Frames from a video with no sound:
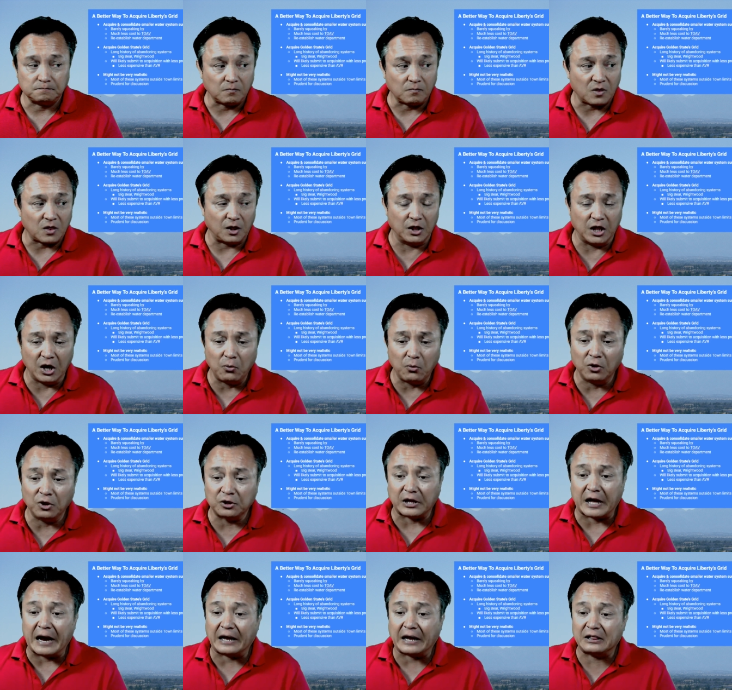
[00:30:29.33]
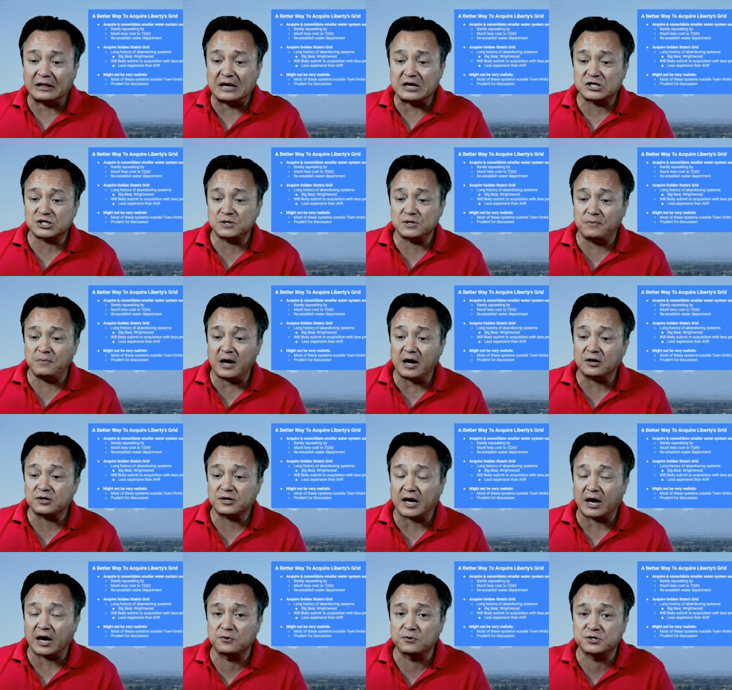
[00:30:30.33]
they will likely submit to
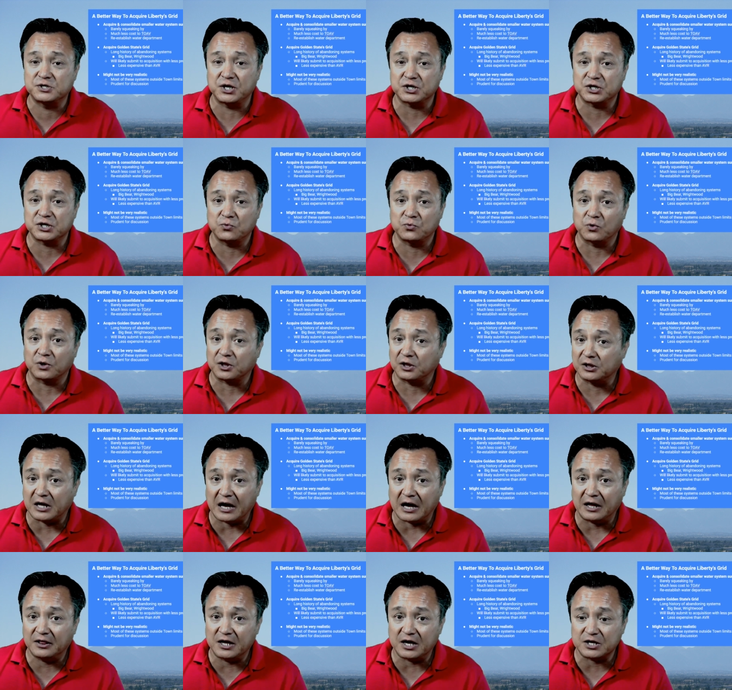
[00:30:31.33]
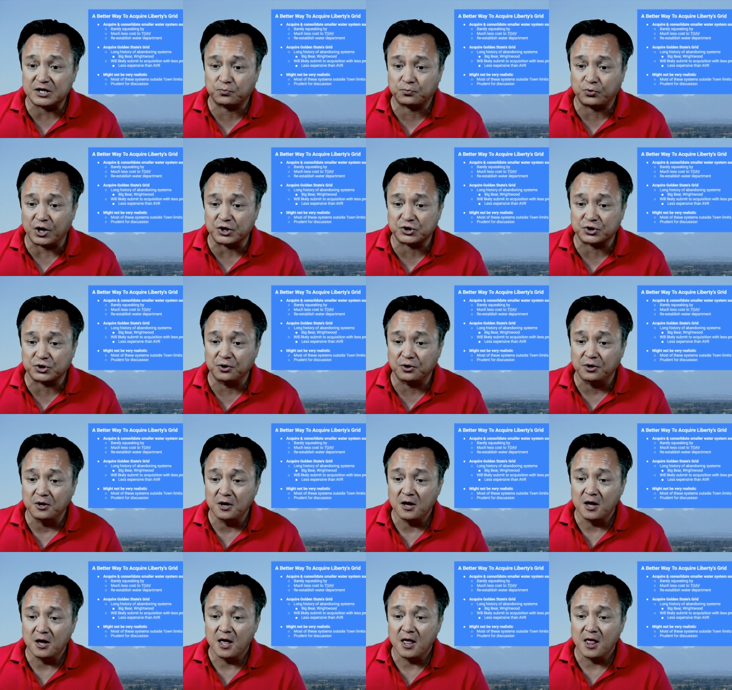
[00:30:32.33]
acquisition with a lot less pressure
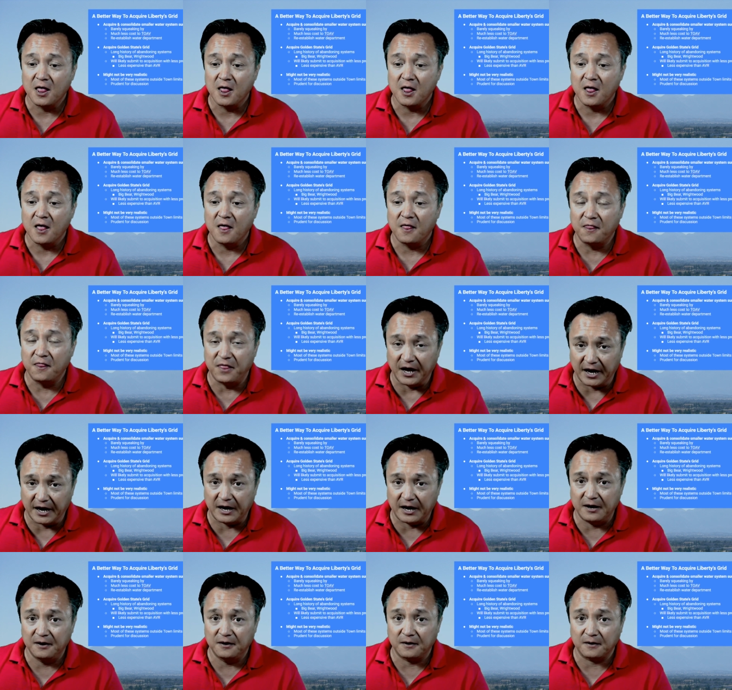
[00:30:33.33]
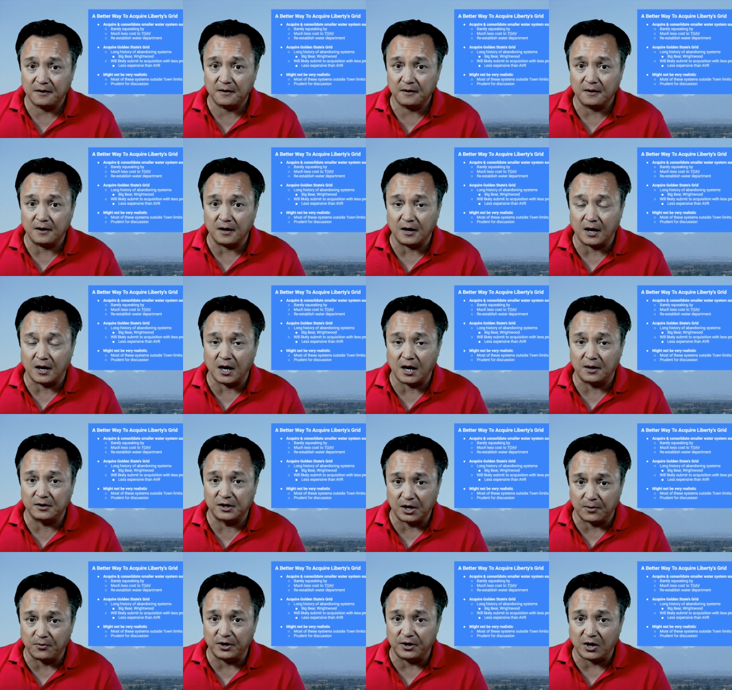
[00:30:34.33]
than uh,
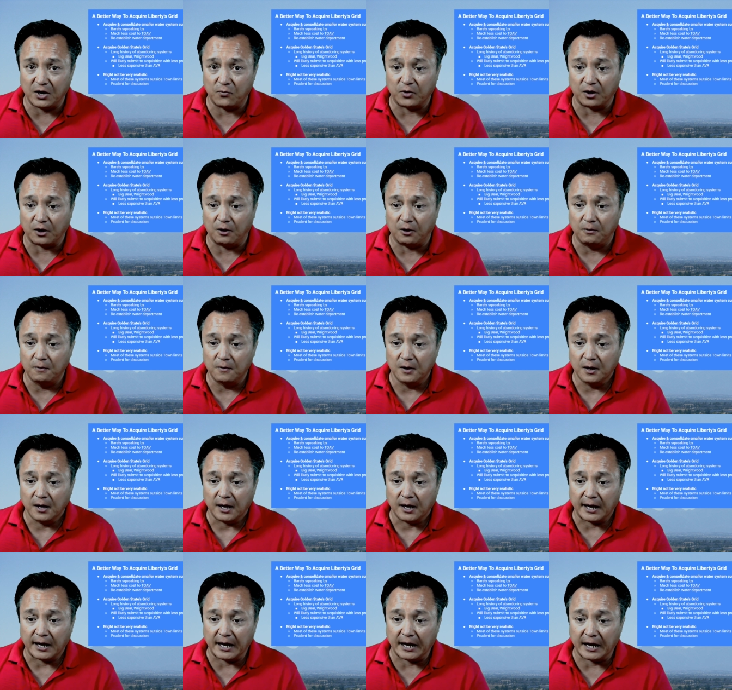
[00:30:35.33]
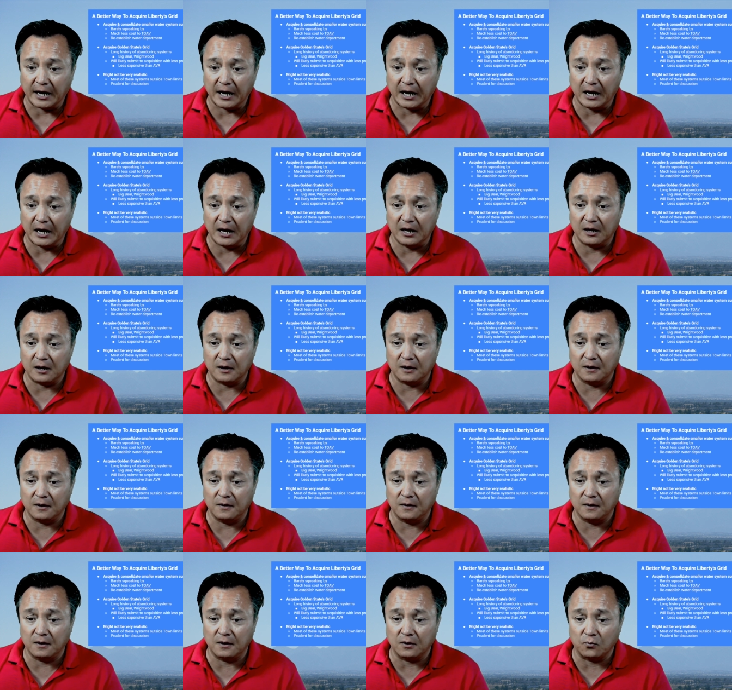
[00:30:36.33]
Liberty will. And
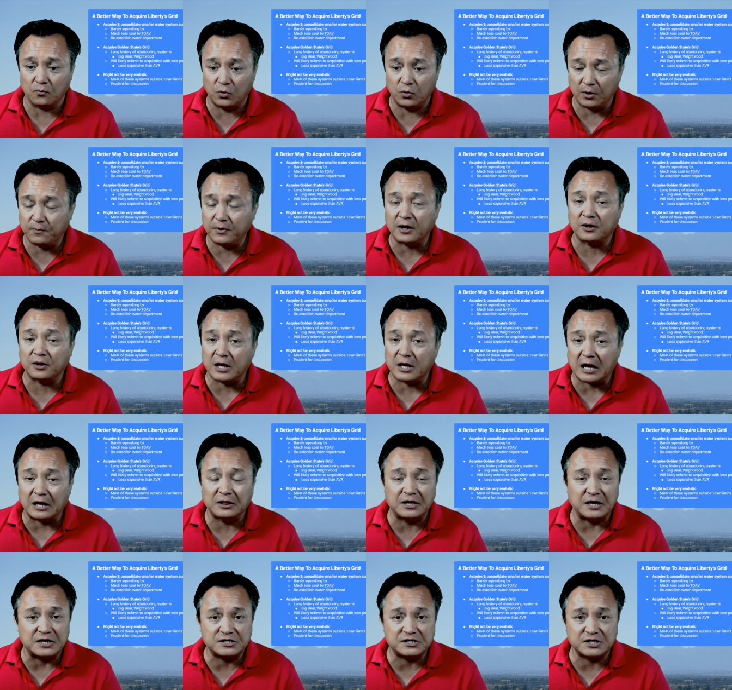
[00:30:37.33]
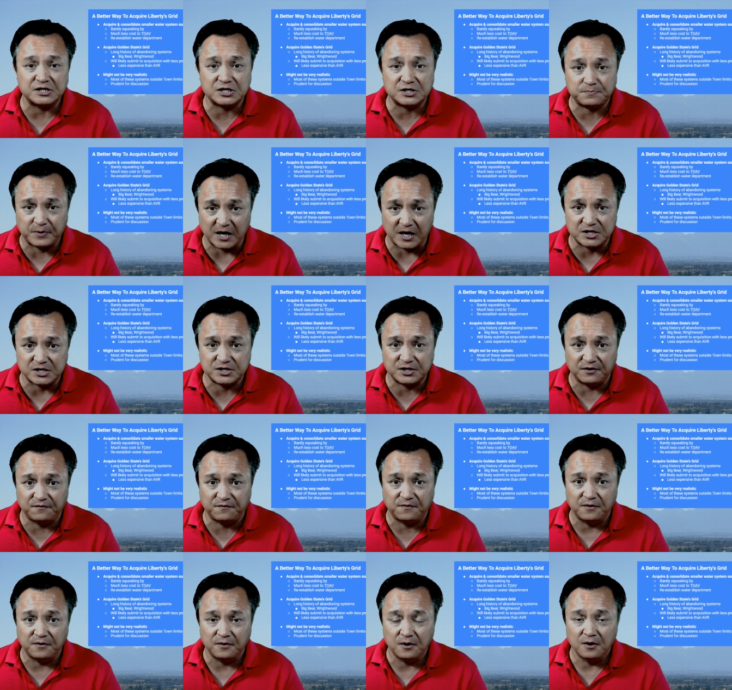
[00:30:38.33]
will be a lot less
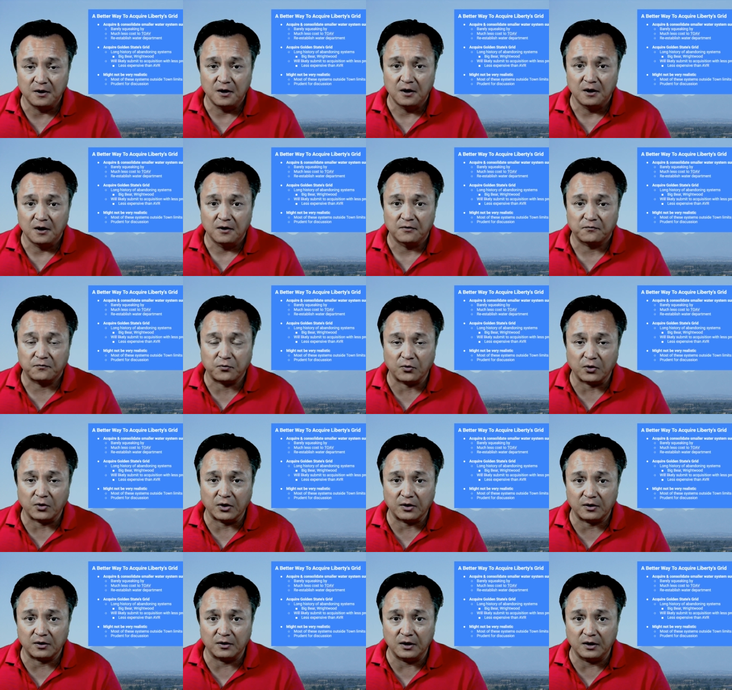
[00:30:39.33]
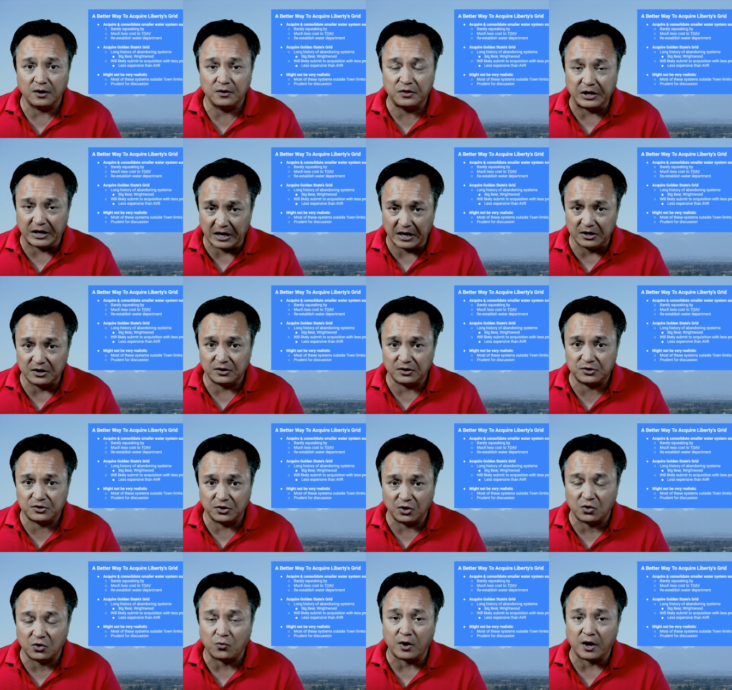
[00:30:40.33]
expensive for uh, than to
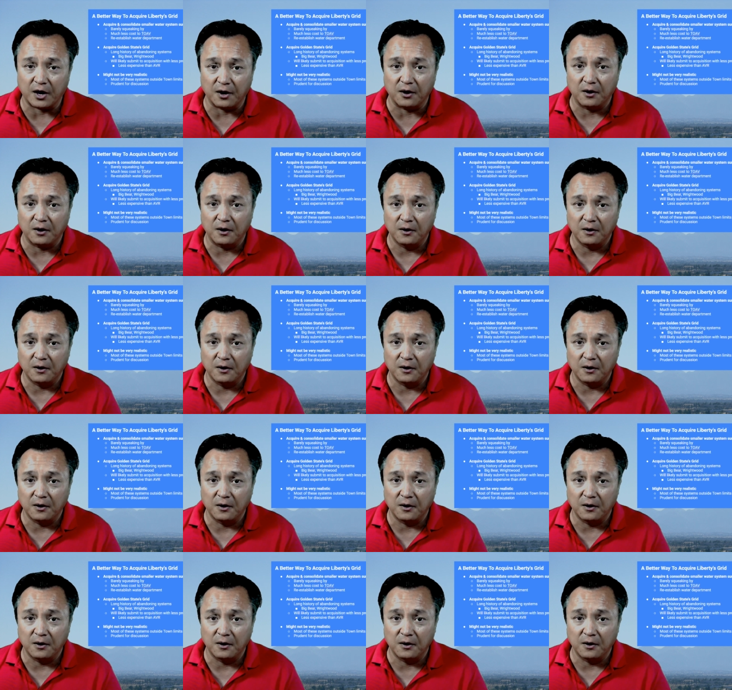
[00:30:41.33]
acquire